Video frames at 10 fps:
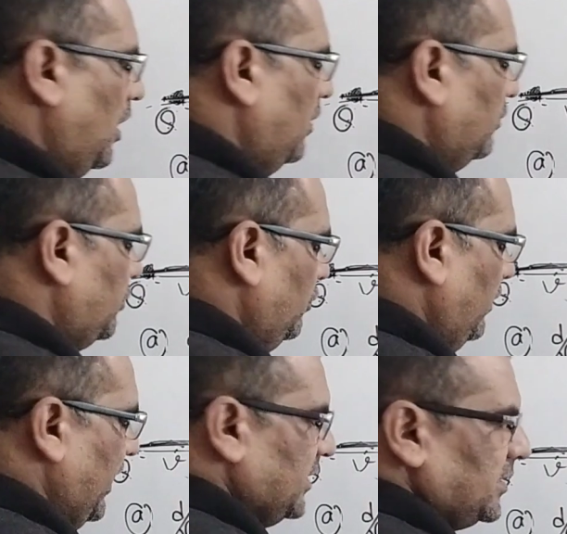Now
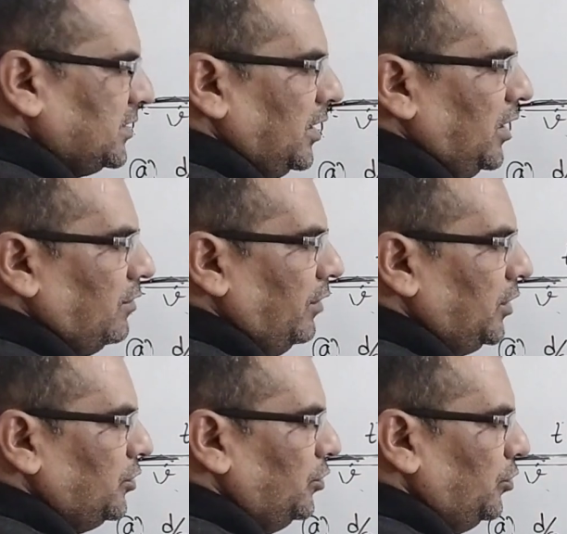2x equal
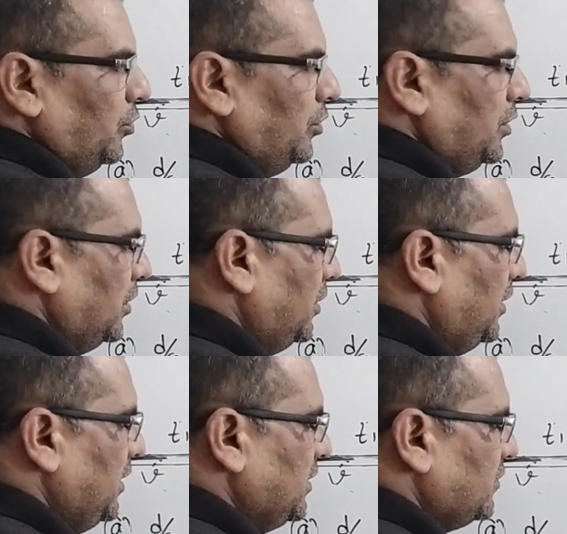to root
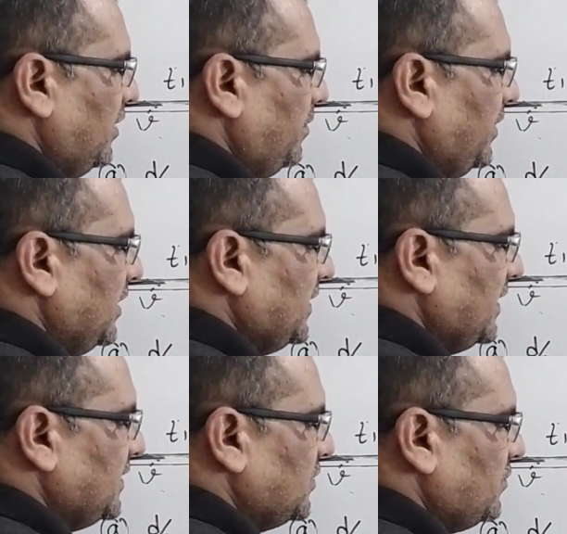d square plus
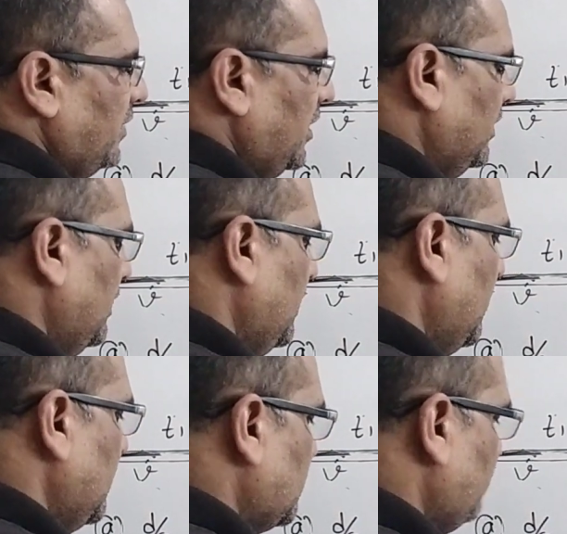x square,
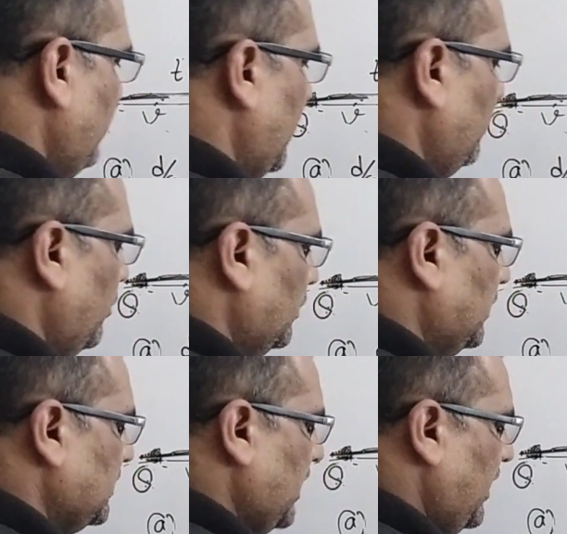squaring both
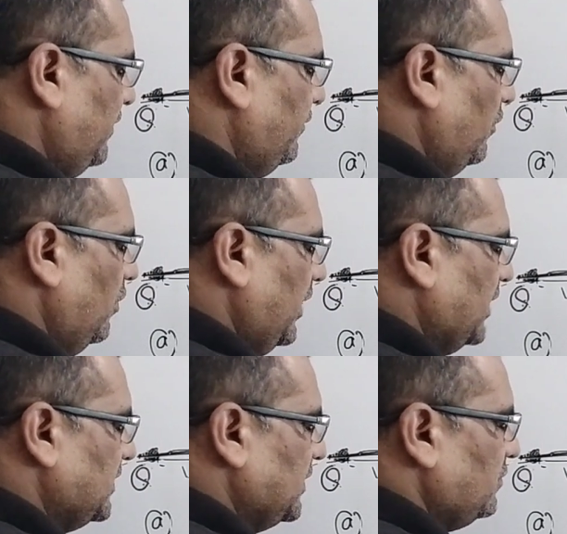the side,
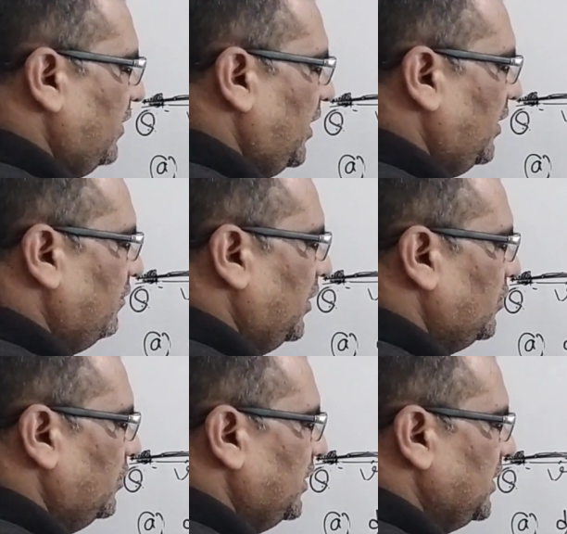4x square equal
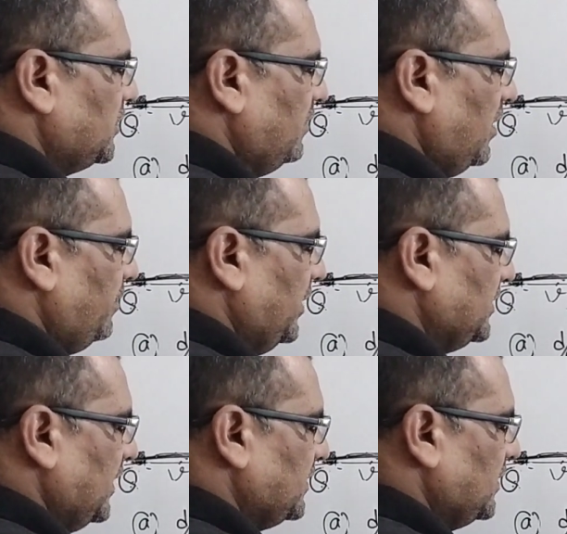to d square
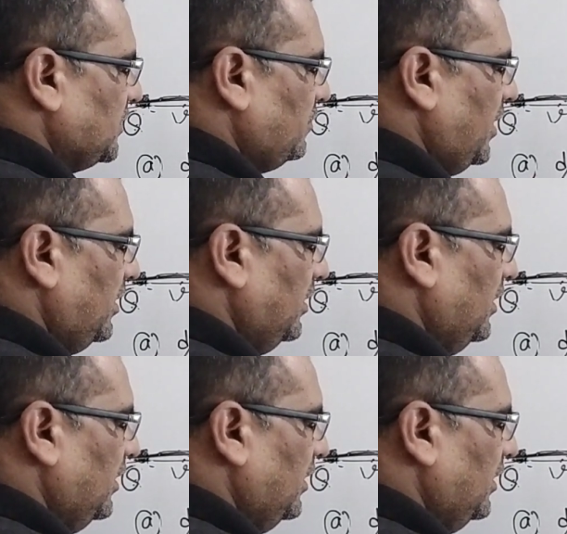plus x square.